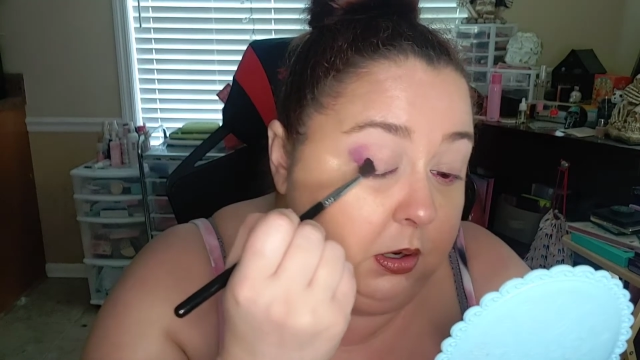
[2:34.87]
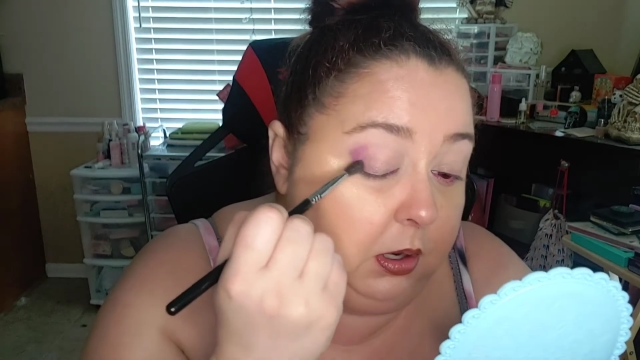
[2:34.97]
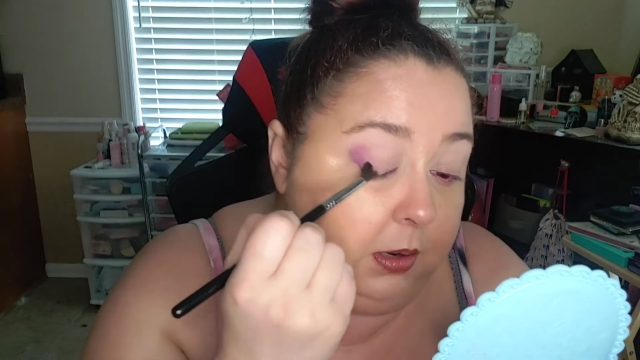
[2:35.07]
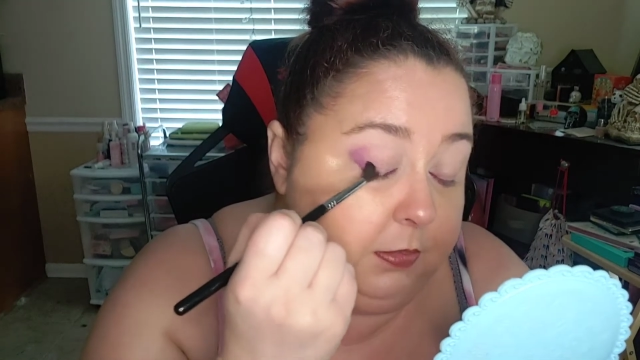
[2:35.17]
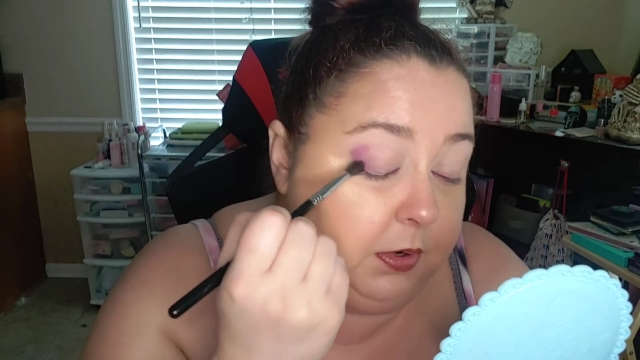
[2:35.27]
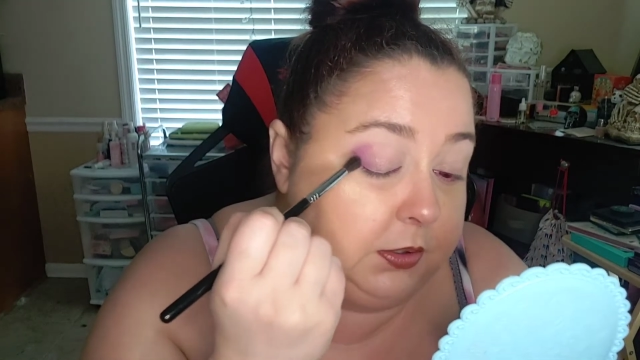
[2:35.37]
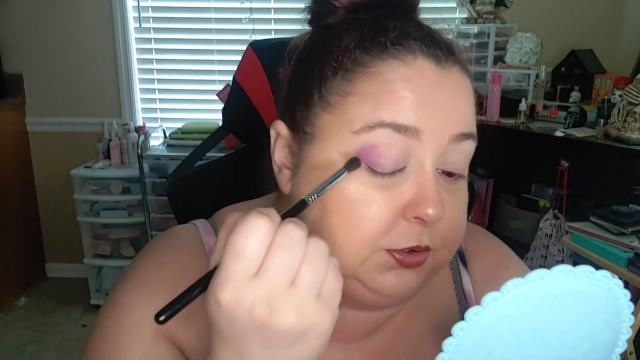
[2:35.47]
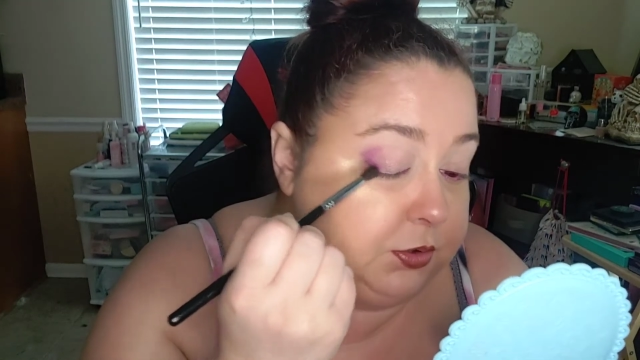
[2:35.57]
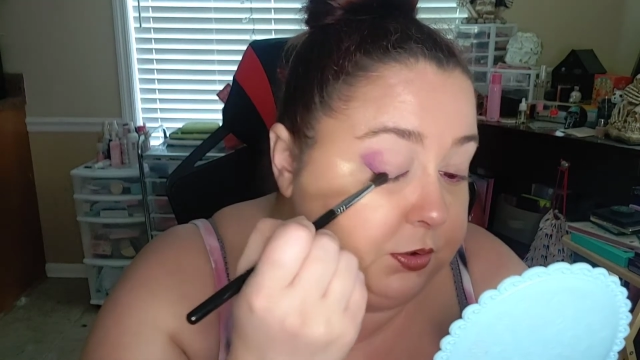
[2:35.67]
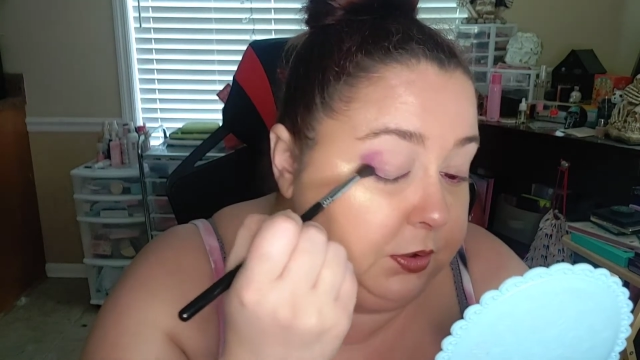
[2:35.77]
I'm not
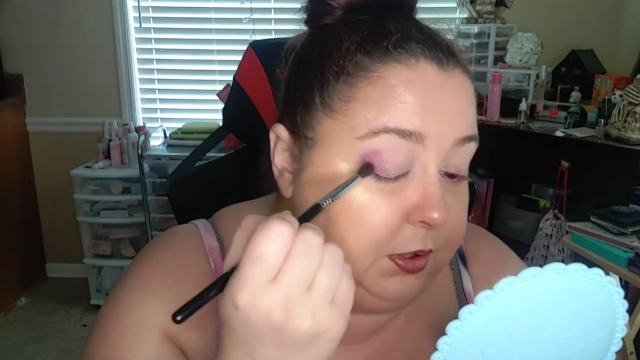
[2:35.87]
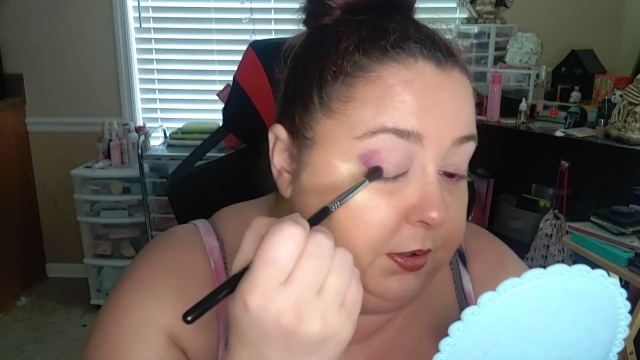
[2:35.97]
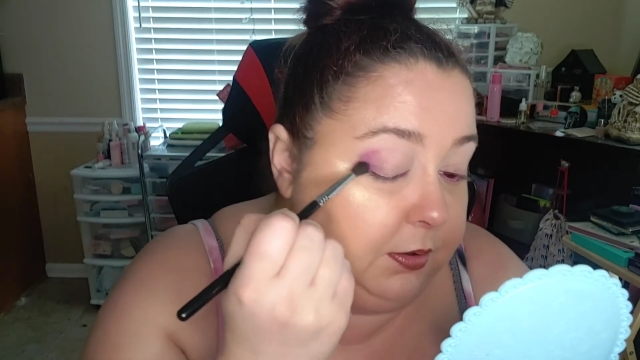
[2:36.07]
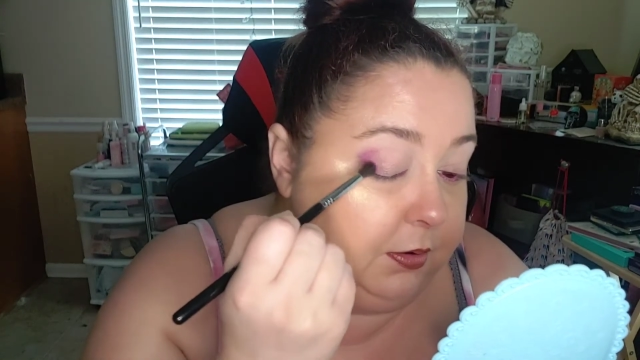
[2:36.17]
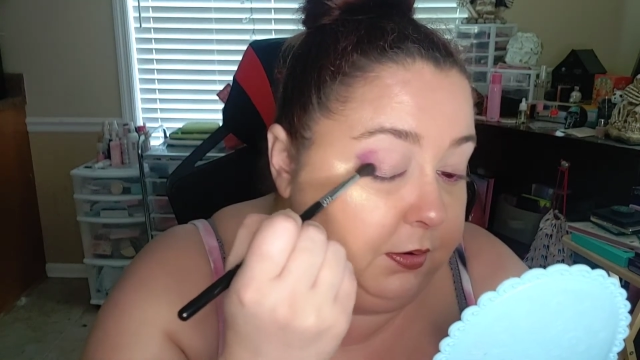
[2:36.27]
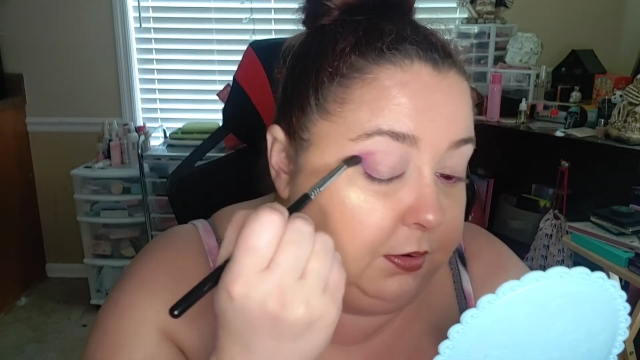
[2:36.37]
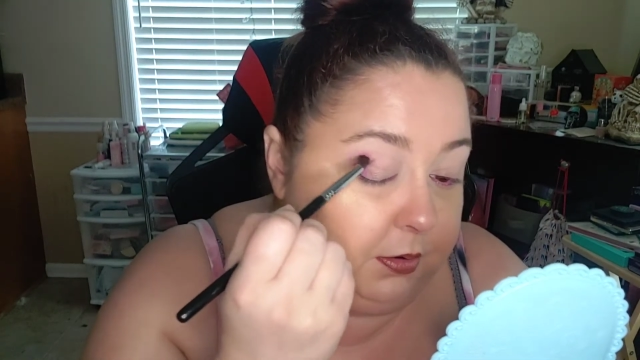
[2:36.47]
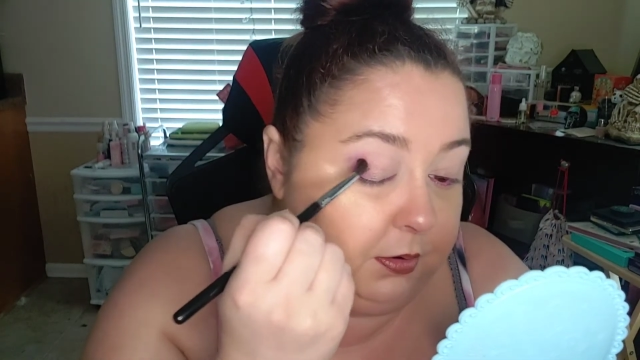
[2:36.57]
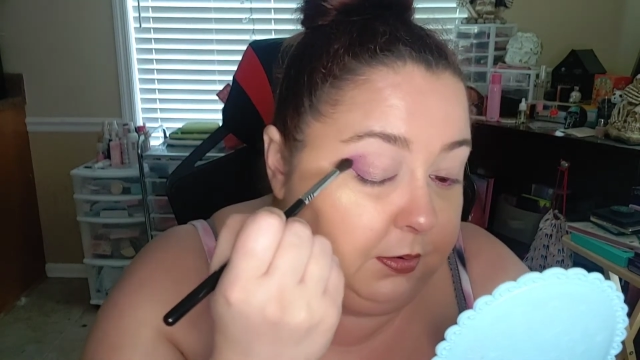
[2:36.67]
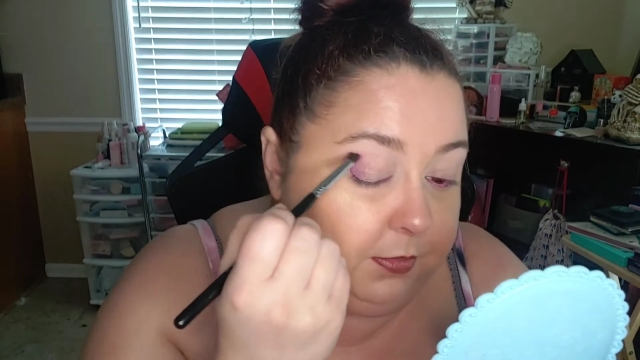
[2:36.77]
sure yet.
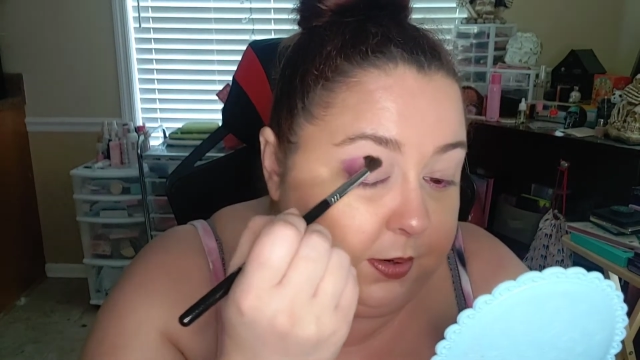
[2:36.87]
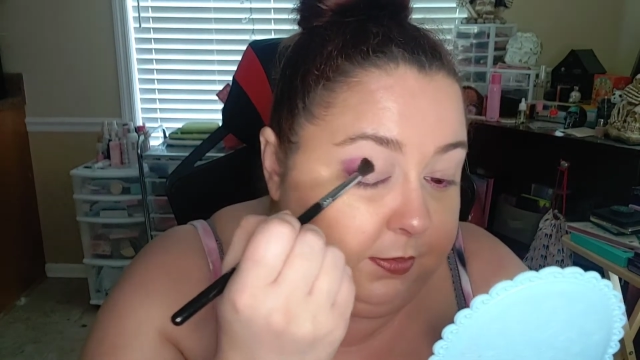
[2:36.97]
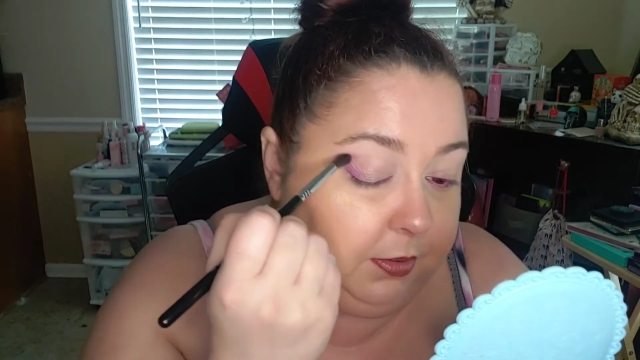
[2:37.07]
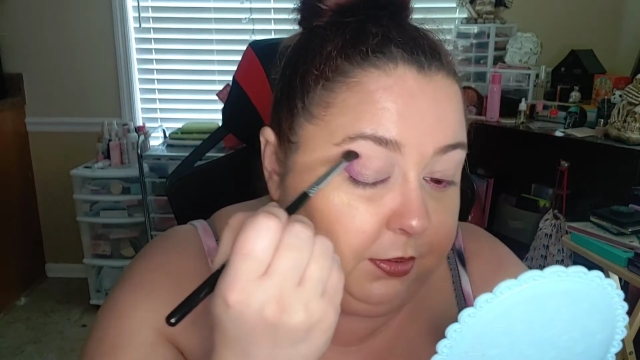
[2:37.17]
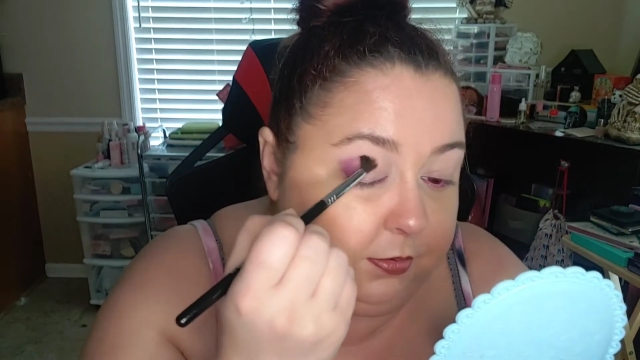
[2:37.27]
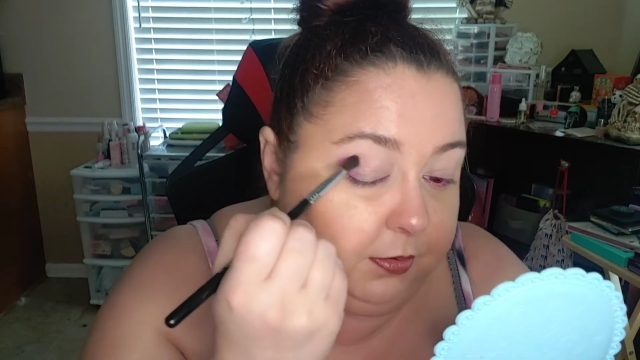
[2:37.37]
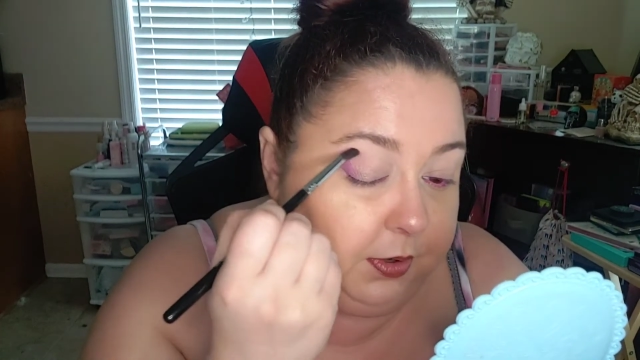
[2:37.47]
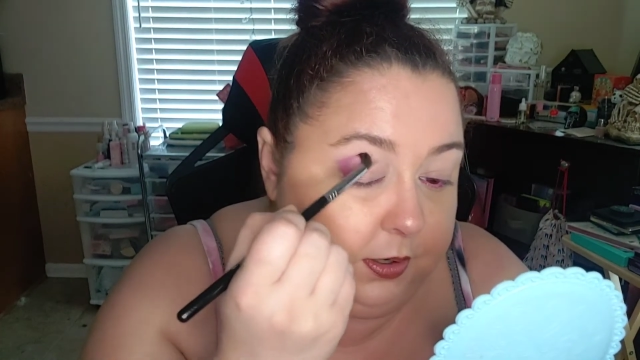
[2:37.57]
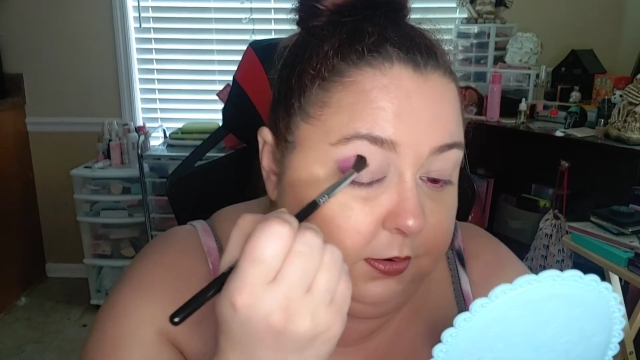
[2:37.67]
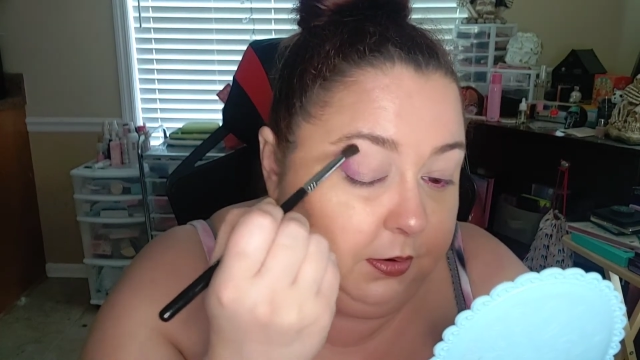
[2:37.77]
Maybe
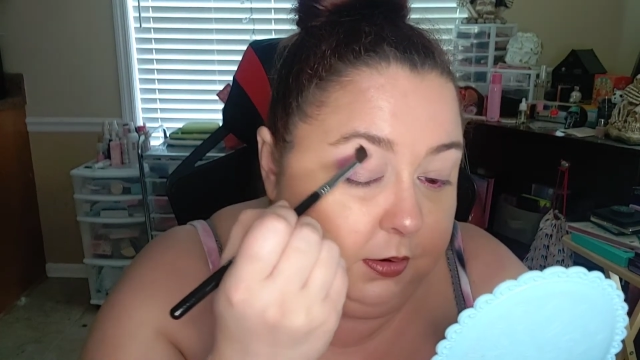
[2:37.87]
3.